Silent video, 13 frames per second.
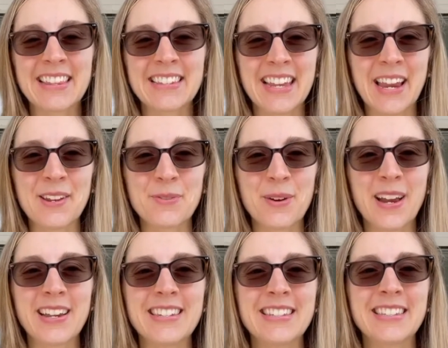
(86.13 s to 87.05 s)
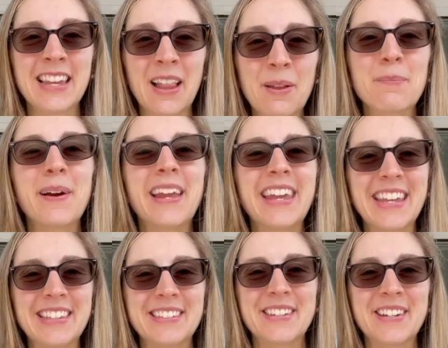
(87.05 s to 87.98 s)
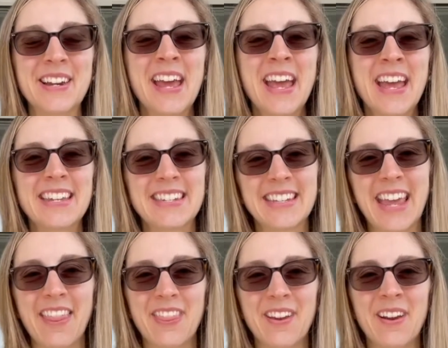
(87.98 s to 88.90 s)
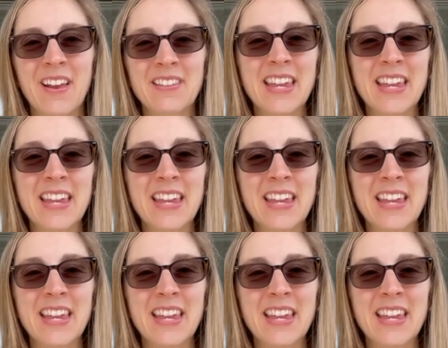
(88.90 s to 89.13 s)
the sanctuary to celebrate Easter together.